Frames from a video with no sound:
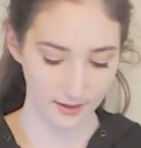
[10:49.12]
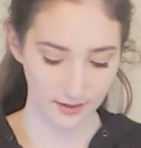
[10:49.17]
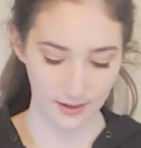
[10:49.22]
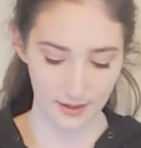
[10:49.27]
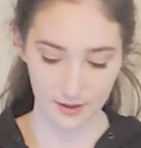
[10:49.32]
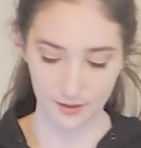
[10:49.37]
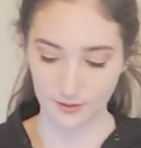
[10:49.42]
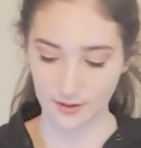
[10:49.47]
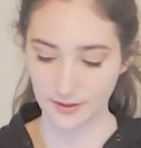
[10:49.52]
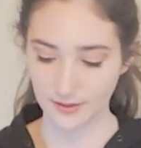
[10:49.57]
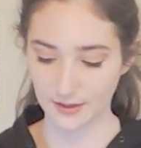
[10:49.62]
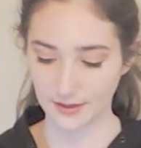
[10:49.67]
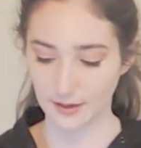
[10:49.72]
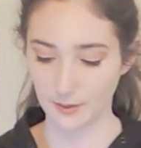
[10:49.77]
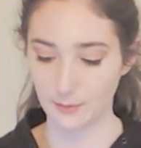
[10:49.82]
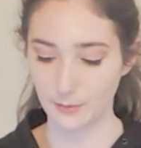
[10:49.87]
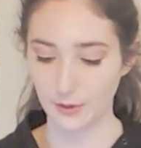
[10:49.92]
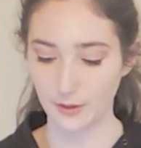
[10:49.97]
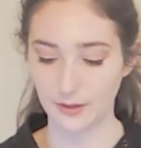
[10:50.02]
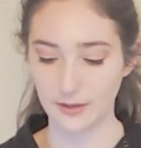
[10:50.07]
a clown, I think
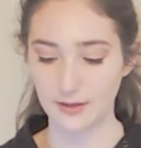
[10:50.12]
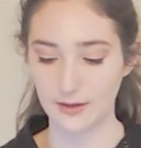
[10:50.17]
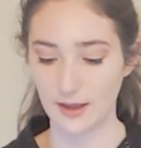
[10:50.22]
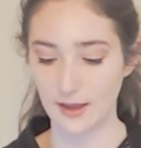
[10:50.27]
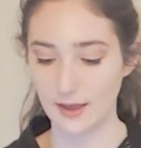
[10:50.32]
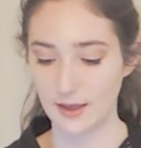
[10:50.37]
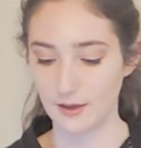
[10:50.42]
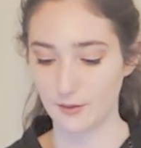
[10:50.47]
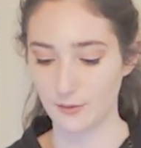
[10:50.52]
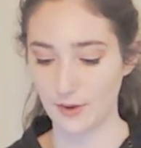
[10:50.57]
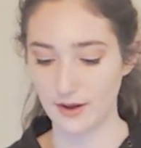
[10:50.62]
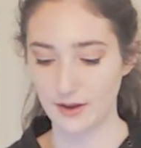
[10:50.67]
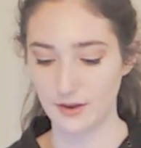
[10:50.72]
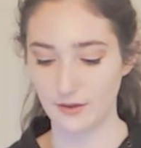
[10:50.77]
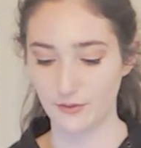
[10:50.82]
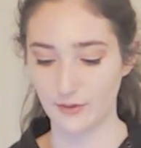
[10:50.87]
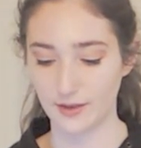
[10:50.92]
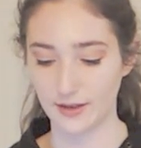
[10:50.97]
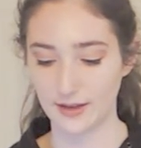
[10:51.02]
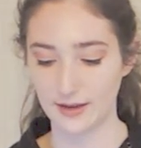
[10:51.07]
I'm really ready
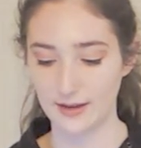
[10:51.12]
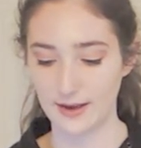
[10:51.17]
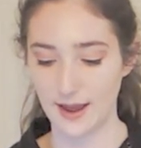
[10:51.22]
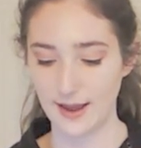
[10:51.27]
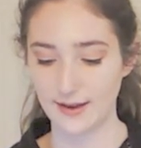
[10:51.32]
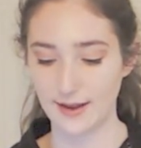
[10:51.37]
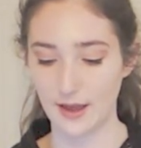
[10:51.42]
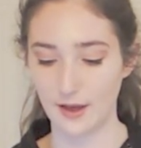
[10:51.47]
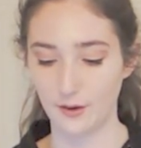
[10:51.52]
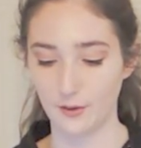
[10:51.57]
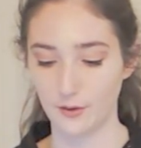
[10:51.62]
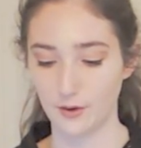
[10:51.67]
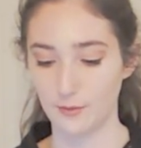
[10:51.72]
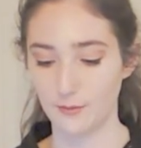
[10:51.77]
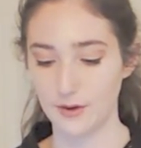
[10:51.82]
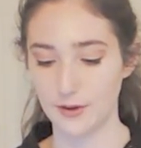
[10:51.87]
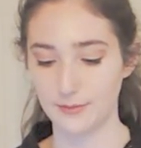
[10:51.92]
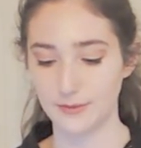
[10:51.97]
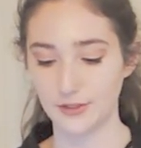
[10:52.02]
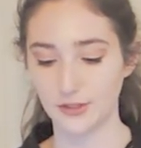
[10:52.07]
for like a night out, or
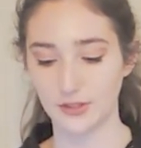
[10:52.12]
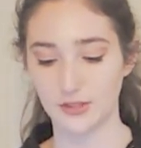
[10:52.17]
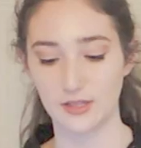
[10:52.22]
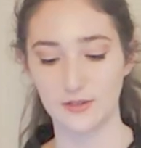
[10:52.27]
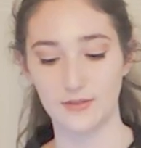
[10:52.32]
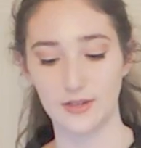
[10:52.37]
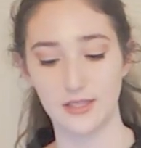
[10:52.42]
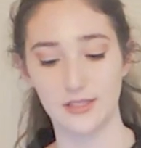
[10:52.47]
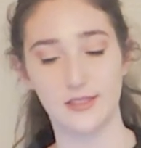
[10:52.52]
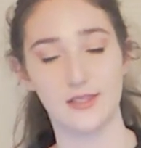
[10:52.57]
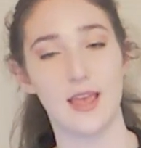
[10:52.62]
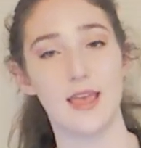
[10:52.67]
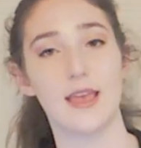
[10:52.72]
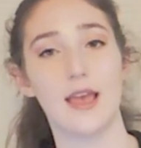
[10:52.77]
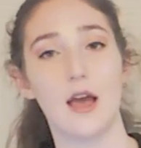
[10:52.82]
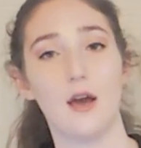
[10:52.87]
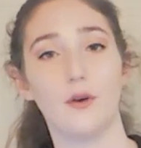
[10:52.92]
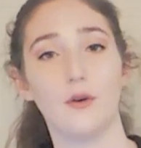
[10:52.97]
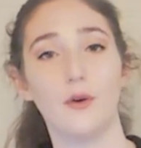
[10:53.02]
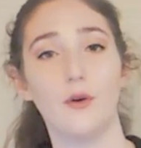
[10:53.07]
maybe just even a day
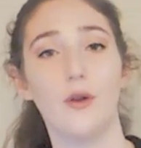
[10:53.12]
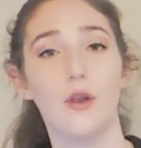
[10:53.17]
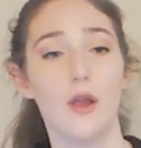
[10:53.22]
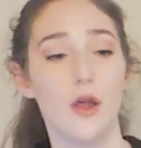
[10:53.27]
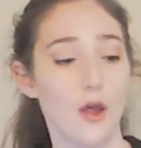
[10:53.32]
out.